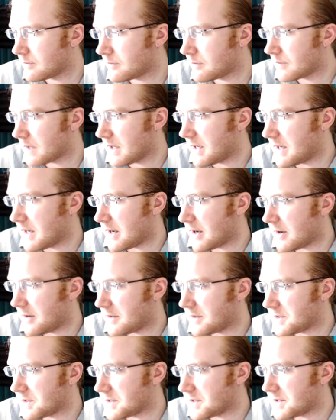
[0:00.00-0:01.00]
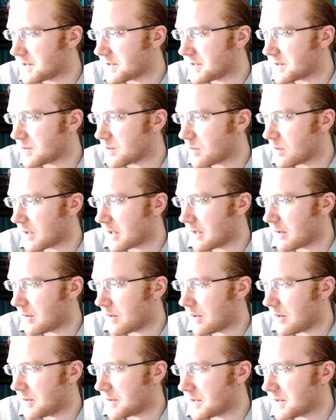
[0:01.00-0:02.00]
And now this is just working
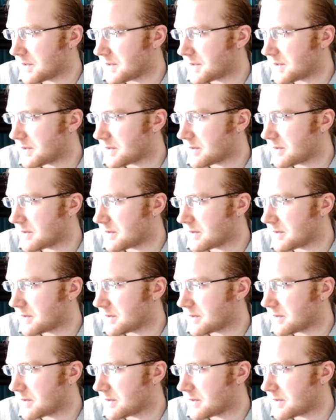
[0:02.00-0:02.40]
well with this.